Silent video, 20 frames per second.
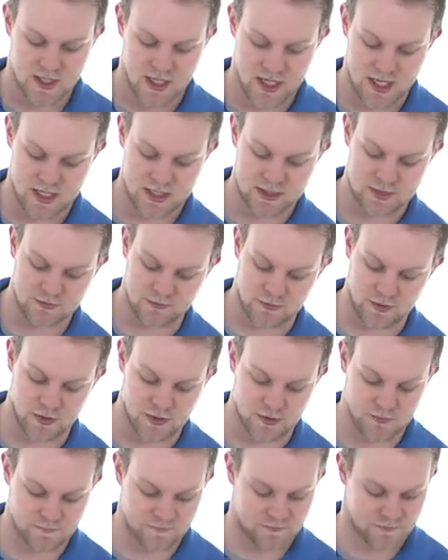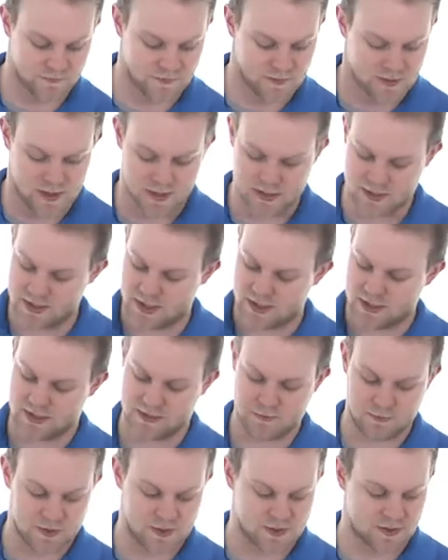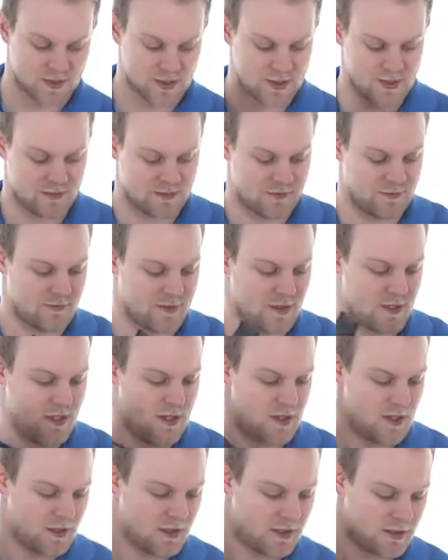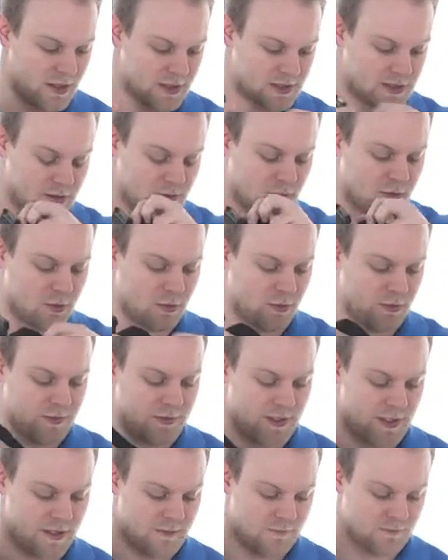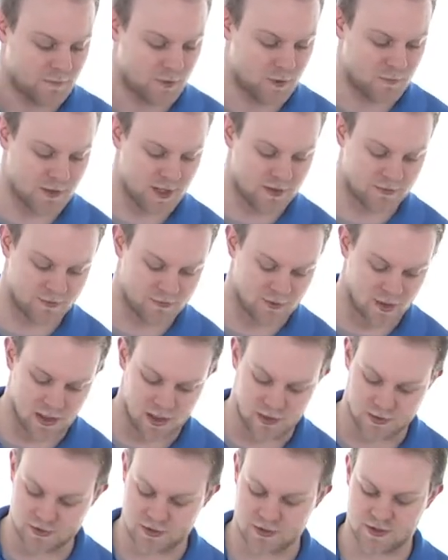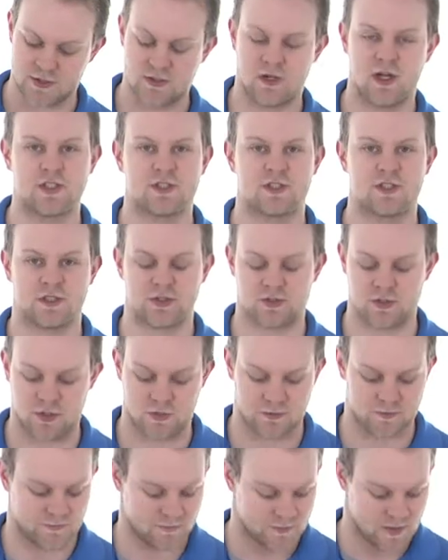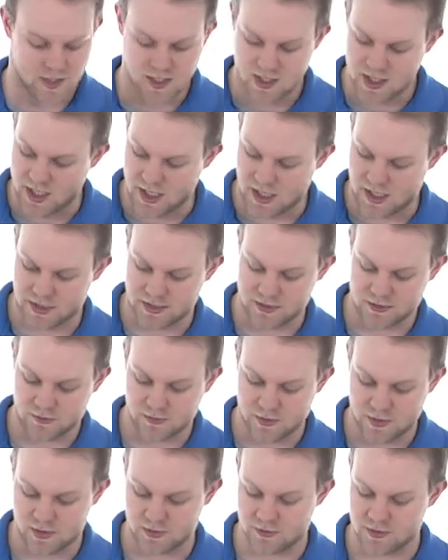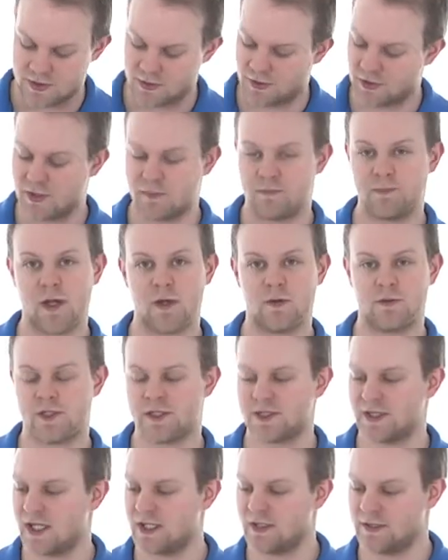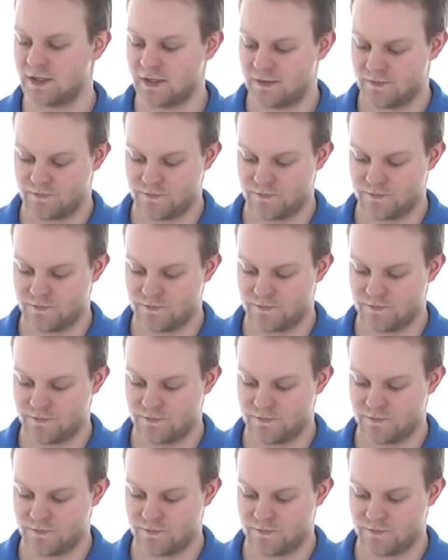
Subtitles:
And you've got, as I said, simple design, nice long cord there, all made from nylon, so it's nice and strong. And what you do is you've got your belt this end,